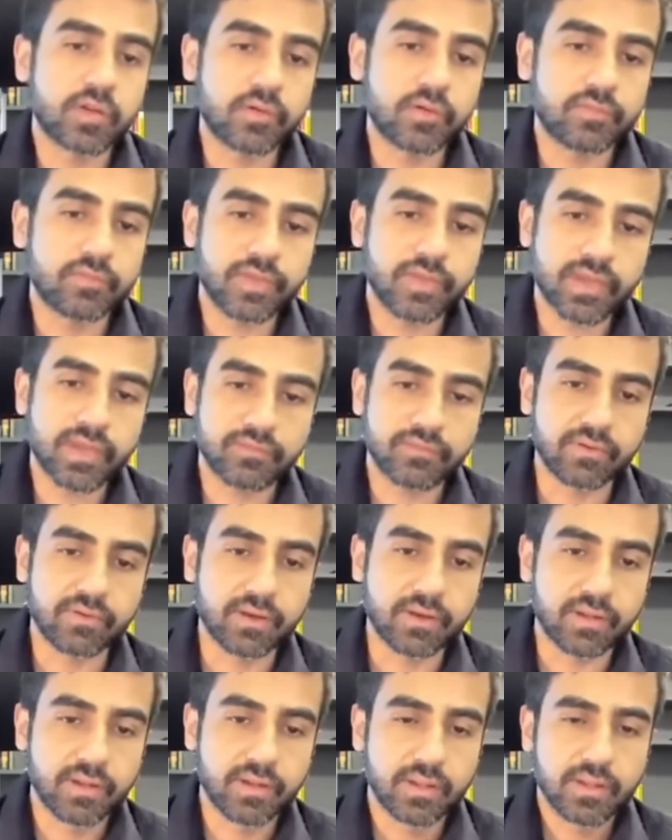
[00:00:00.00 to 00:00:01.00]
in your
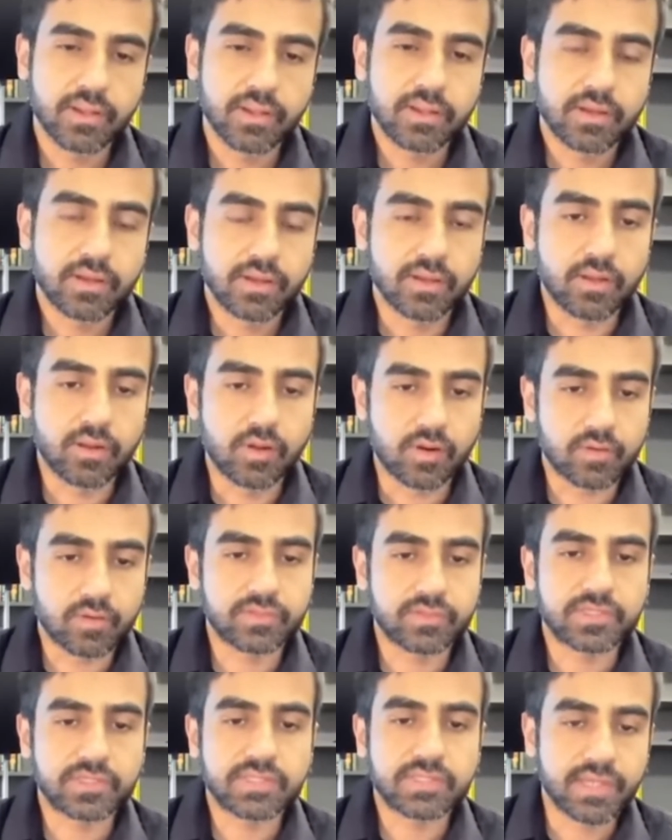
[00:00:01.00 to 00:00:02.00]
favor a lot
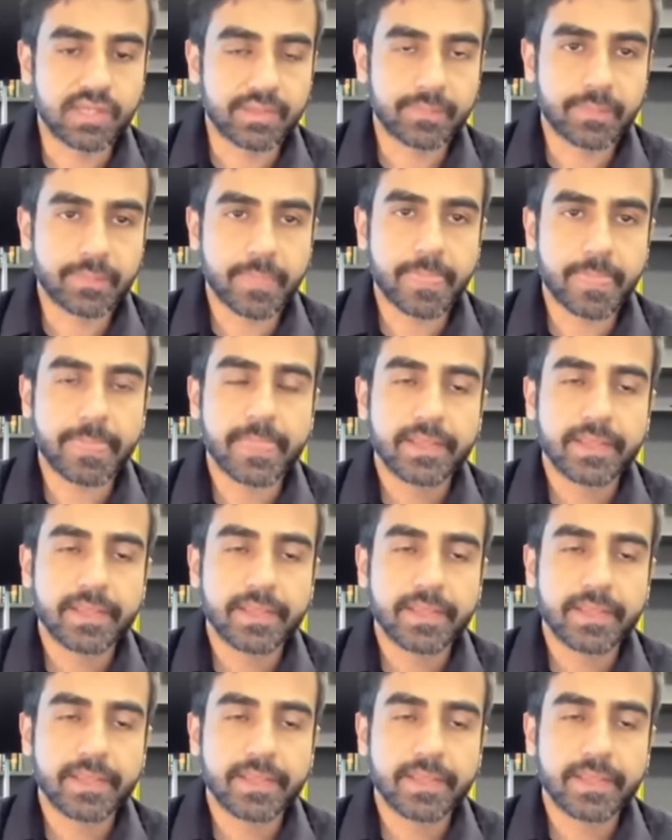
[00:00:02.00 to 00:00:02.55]
of the time.